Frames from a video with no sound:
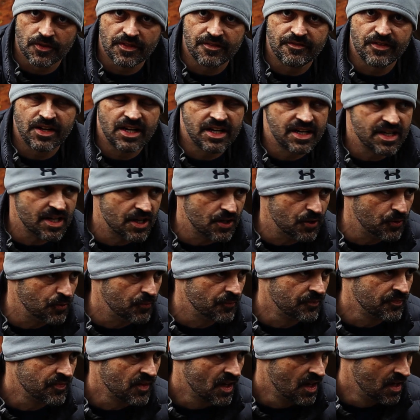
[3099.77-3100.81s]
the video.
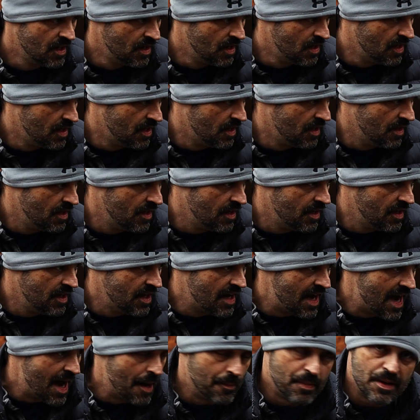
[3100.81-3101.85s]

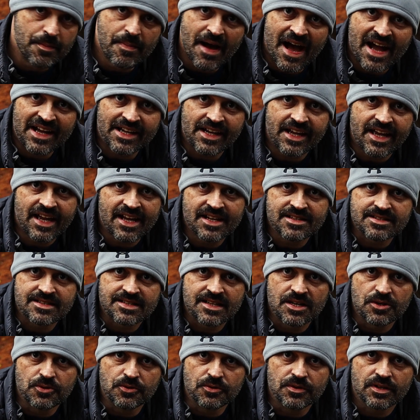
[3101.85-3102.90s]
I'll be back again
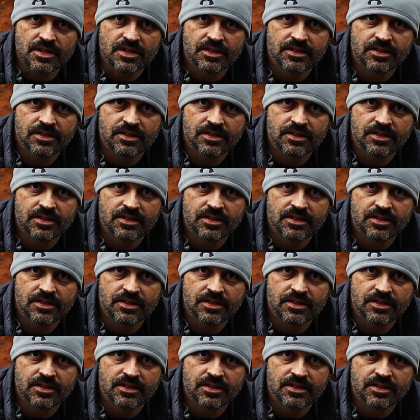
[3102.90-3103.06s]
soon.